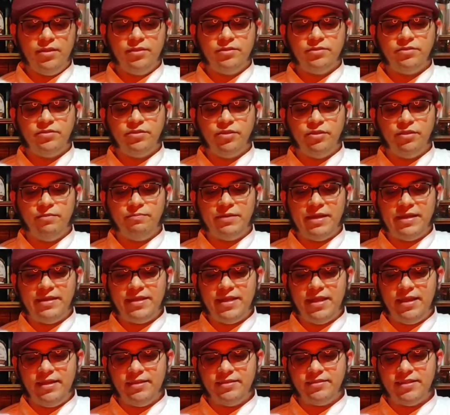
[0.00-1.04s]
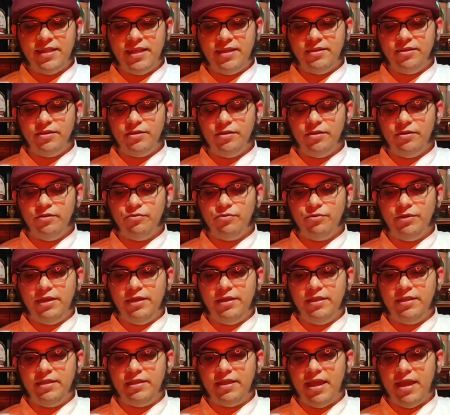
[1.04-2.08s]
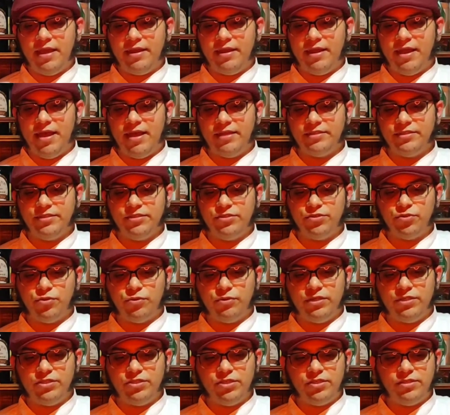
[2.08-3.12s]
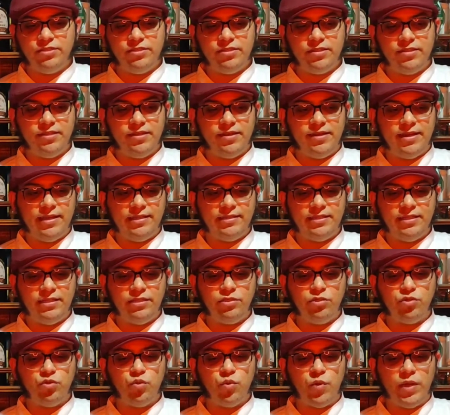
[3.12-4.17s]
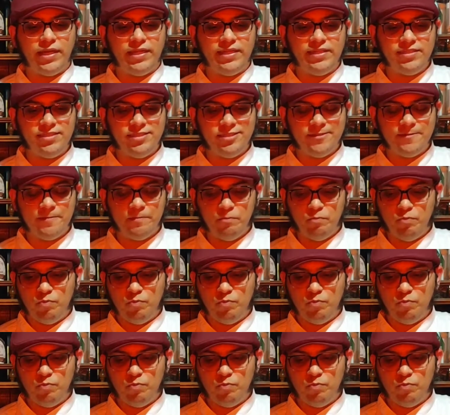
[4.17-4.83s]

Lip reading: So the Brandy Alexander really kind of has its origins in the 1920s.